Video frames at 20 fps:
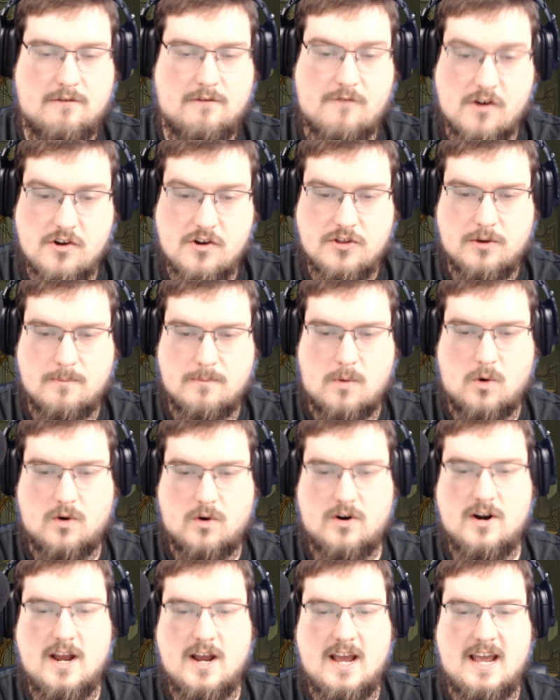
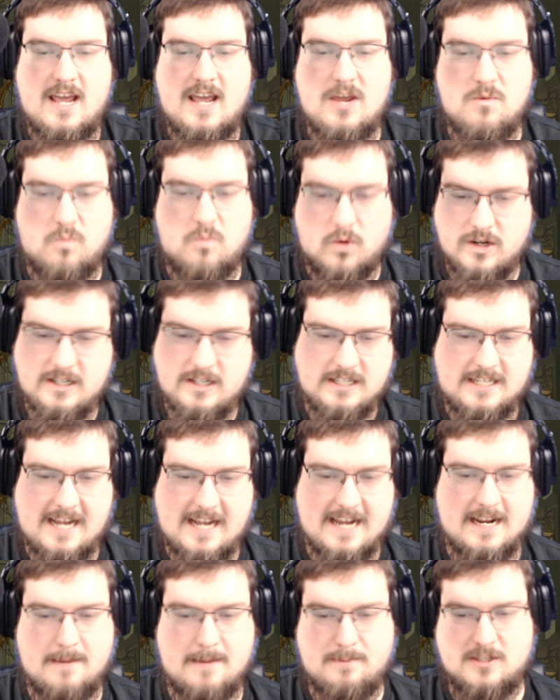Furthermore, he wouldn't
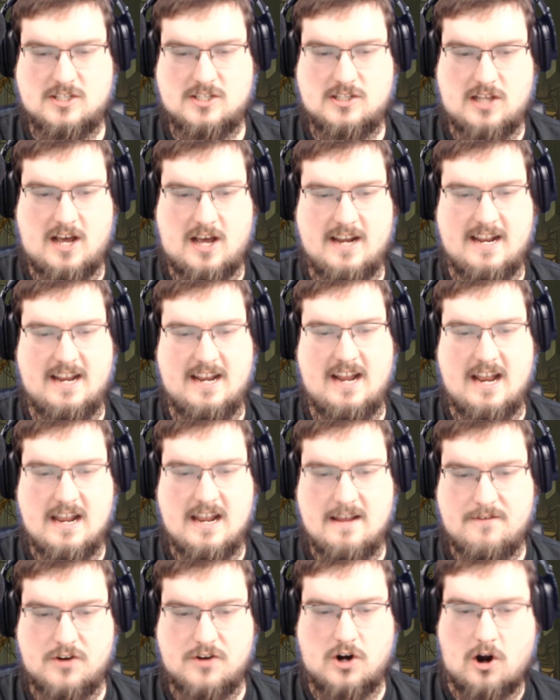take up a slot in
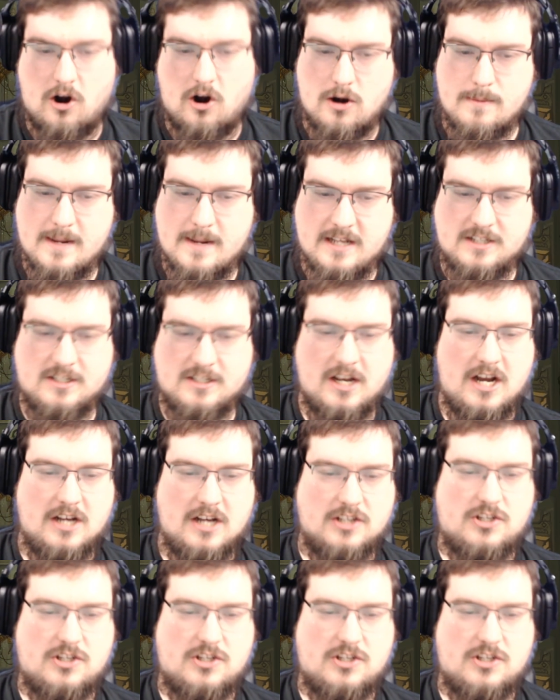any of your armies,